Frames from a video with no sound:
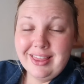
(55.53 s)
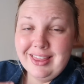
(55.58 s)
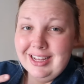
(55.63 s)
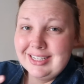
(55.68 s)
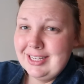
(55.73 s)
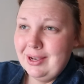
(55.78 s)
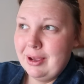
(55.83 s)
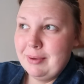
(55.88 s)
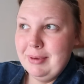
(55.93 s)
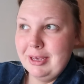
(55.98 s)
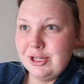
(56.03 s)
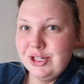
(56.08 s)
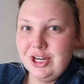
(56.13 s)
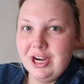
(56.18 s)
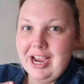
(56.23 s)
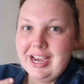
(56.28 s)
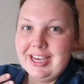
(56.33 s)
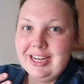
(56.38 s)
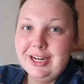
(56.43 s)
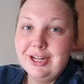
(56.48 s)
And that's how I make
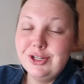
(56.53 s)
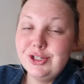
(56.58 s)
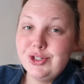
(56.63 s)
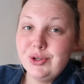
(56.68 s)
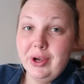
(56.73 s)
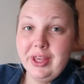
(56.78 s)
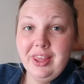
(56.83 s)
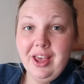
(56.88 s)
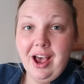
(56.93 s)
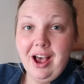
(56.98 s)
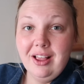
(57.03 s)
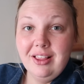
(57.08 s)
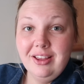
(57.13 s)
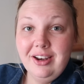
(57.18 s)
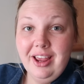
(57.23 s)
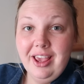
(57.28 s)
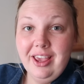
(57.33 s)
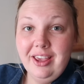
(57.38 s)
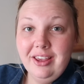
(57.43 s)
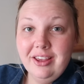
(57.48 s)
sure I can enjoy the
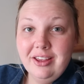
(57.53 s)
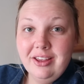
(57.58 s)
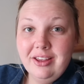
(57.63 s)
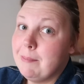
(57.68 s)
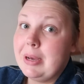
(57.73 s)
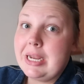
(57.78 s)
holiday,